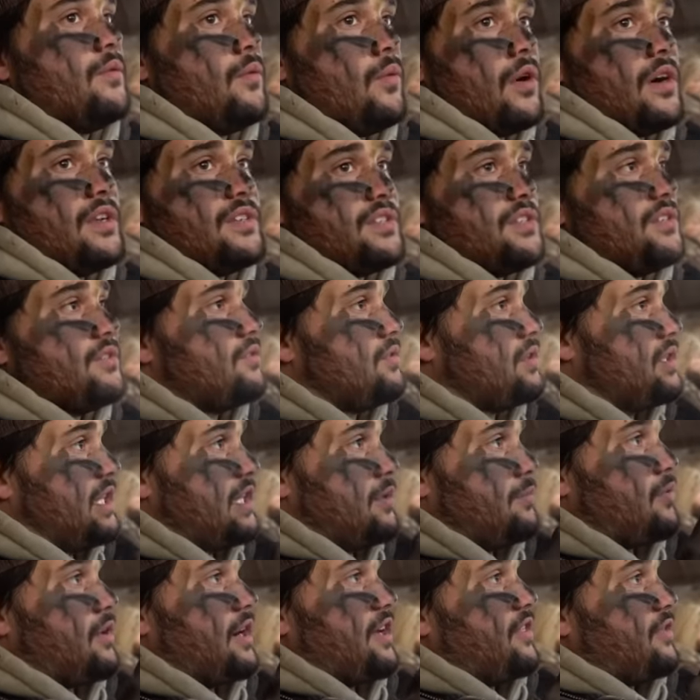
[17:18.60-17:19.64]
One, two, and then
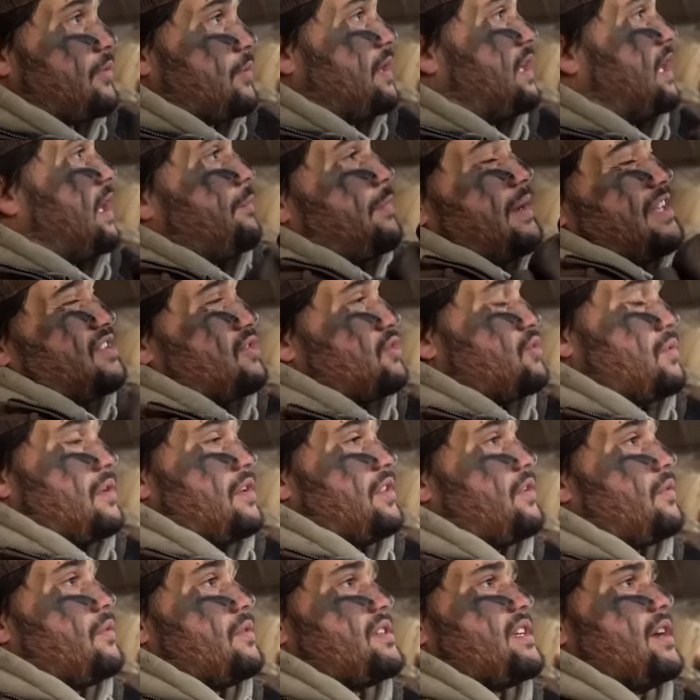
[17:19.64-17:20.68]
probably three, and I bet there's one on
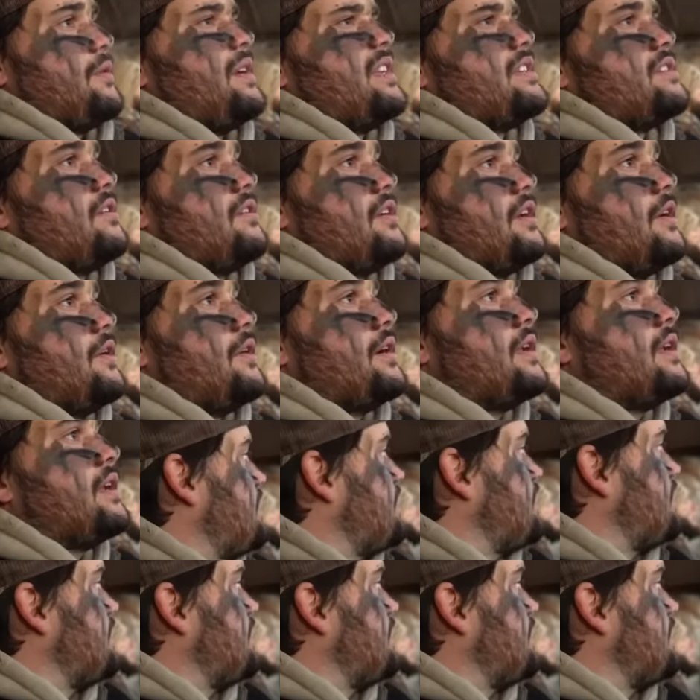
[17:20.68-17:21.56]
the north side, we just don't know it.